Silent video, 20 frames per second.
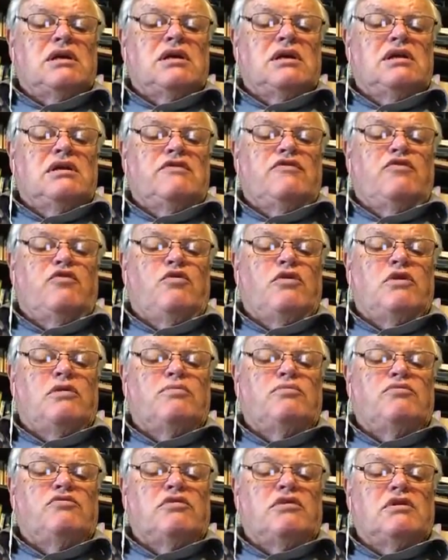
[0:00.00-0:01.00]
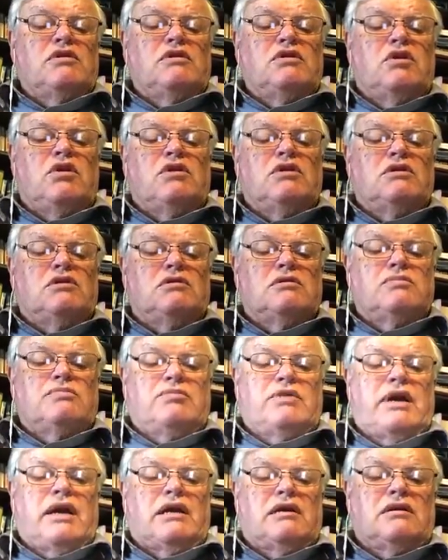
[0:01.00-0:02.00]
In the 4 longer
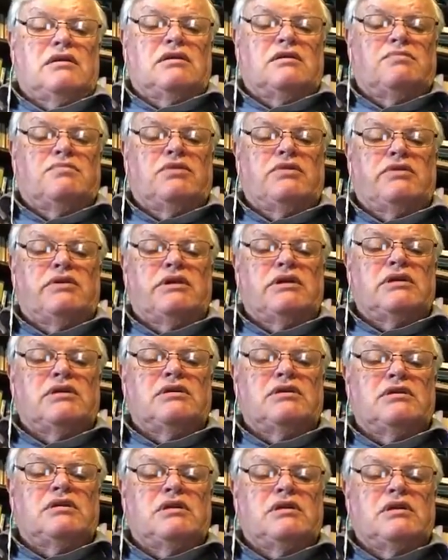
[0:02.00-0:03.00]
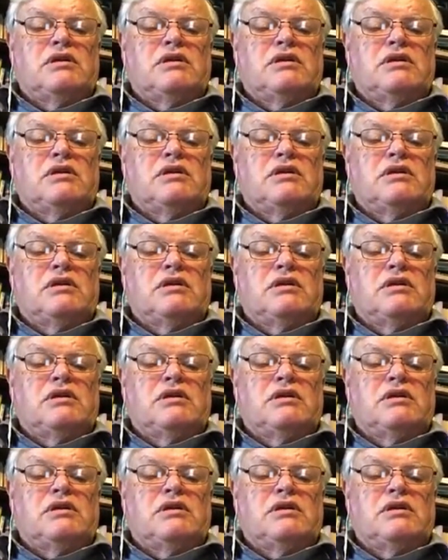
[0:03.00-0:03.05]
practice periods,